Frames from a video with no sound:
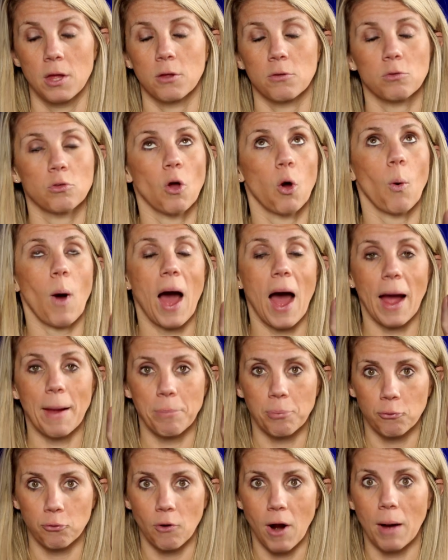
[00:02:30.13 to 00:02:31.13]
So I
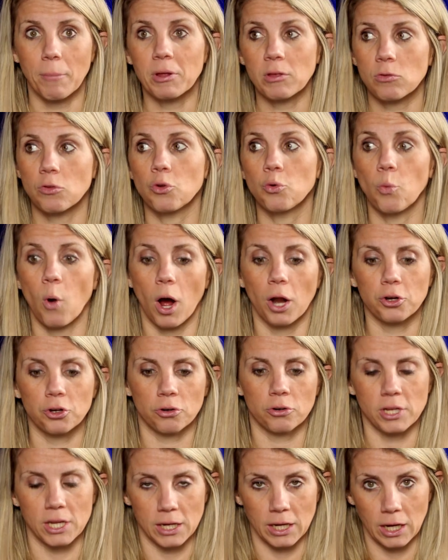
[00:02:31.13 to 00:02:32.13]
promise you,
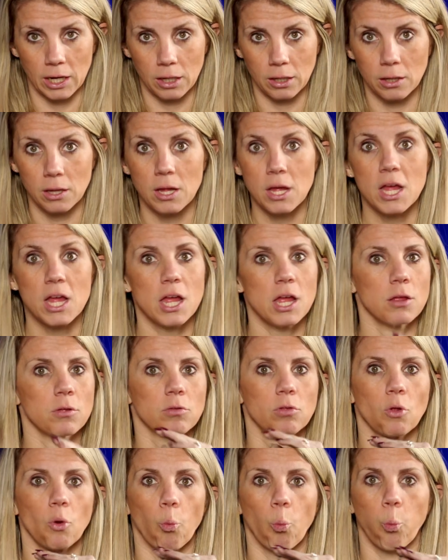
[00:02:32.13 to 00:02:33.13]
under eating
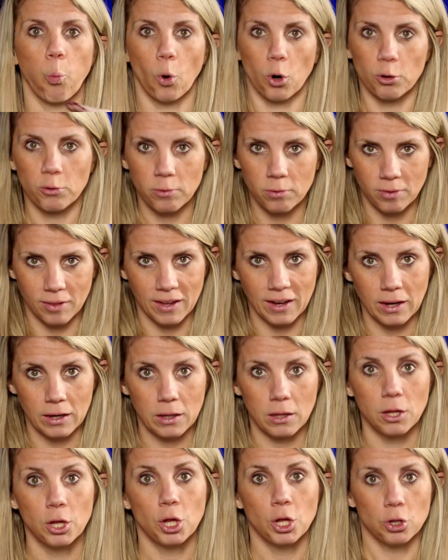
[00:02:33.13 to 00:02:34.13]
is the worst
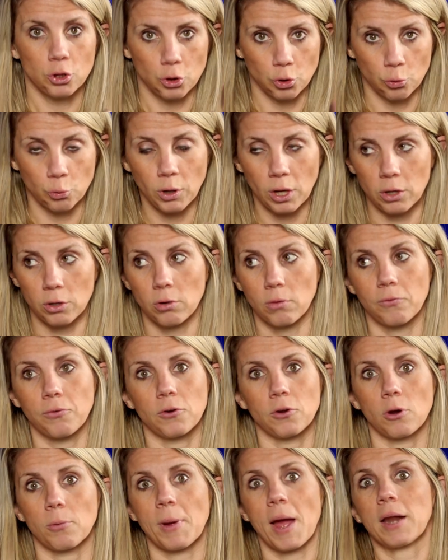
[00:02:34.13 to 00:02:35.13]
thing you can do for
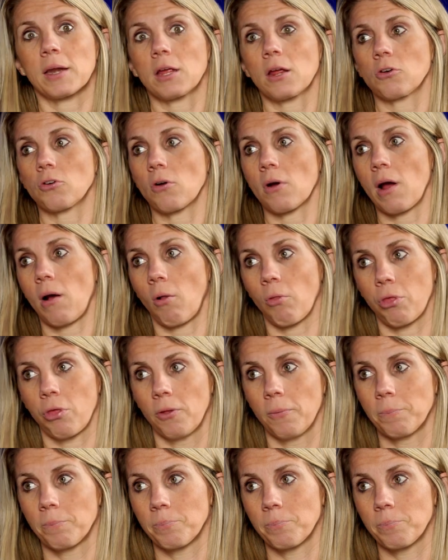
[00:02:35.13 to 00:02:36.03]
your body and your health.